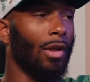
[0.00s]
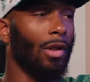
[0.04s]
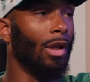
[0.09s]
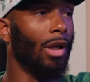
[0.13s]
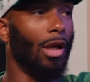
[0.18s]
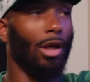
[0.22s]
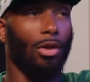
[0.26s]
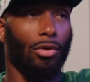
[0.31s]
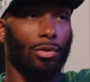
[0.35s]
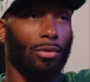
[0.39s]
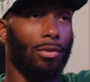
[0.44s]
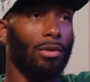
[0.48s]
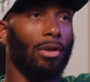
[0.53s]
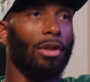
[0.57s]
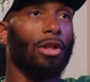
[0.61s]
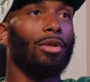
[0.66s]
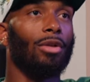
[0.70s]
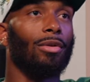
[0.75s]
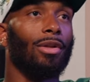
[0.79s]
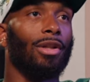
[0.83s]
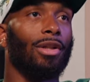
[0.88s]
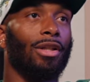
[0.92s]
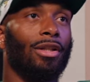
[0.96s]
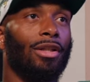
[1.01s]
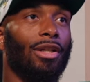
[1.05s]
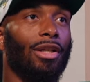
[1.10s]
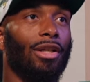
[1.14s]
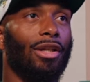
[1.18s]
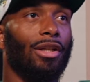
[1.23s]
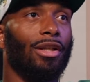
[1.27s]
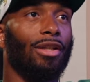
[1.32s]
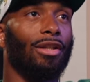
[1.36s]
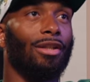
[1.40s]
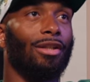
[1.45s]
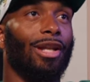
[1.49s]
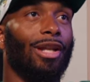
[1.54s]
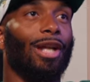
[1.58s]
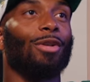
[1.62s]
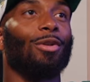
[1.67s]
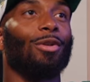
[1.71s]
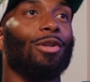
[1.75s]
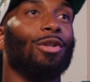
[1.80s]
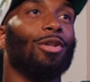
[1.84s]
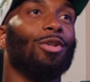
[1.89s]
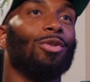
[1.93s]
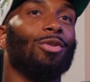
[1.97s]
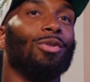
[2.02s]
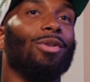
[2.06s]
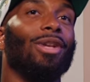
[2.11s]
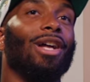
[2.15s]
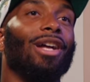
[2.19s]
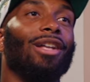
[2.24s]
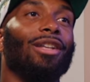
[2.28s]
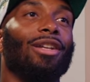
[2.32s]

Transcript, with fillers: and you literally didn't. Not only did you not